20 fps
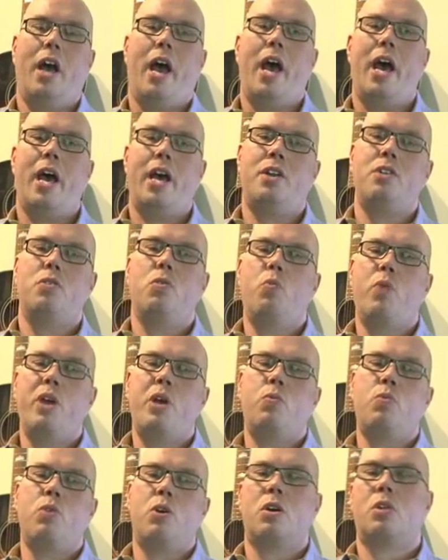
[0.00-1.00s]
and
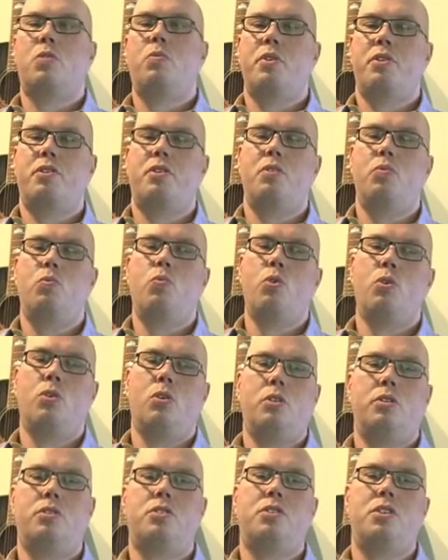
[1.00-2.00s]
we work with the
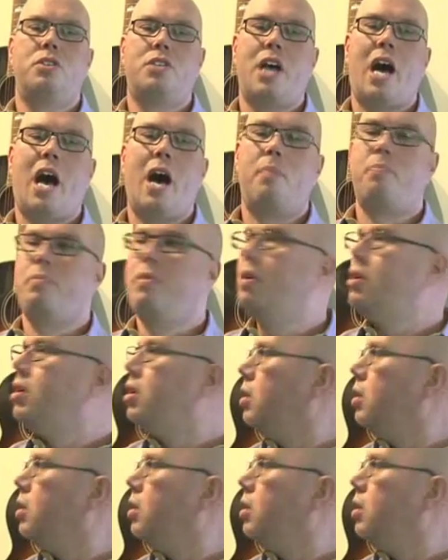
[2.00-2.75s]
world's top